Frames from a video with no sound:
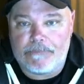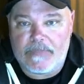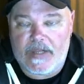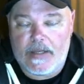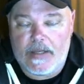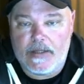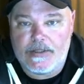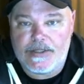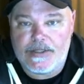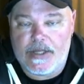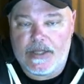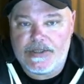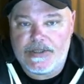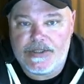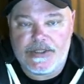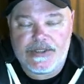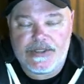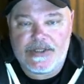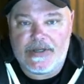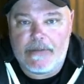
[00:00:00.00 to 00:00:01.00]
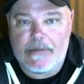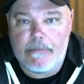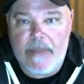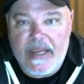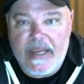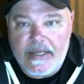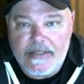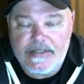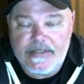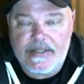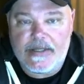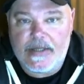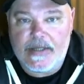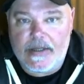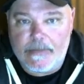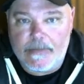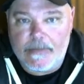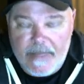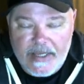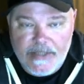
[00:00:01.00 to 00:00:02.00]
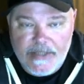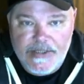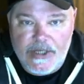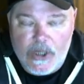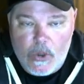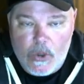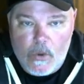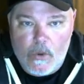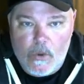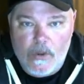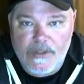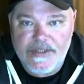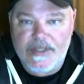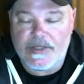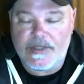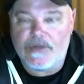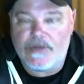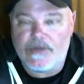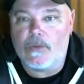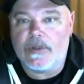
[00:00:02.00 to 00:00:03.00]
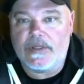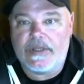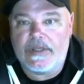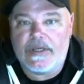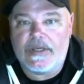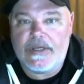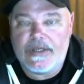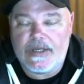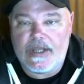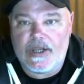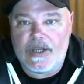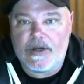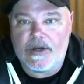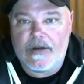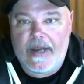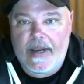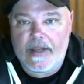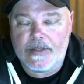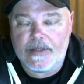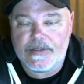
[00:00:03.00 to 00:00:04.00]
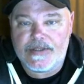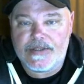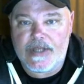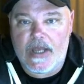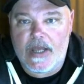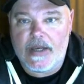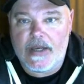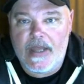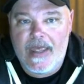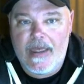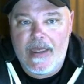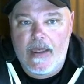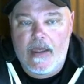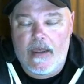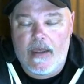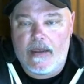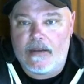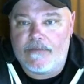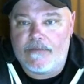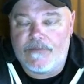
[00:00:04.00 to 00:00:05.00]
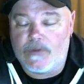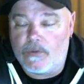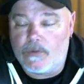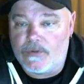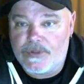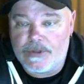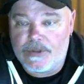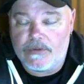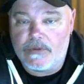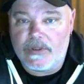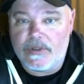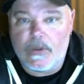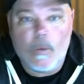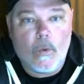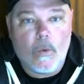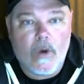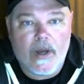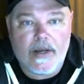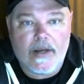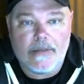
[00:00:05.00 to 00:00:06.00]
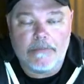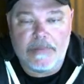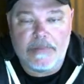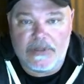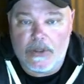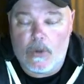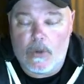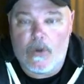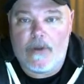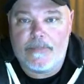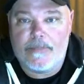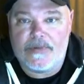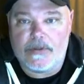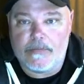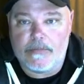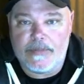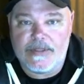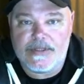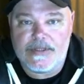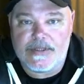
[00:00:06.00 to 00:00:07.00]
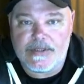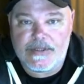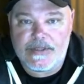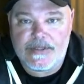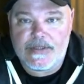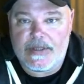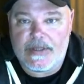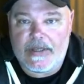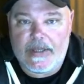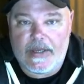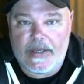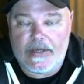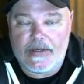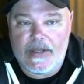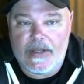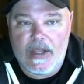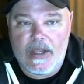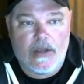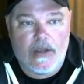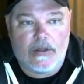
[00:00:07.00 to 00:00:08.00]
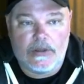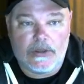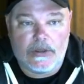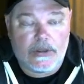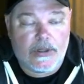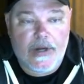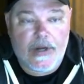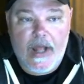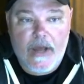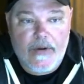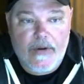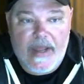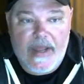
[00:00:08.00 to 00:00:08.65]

It's just an amazing, amazing course that you really need to get your hands on if you truly want to blow up your business and learn how to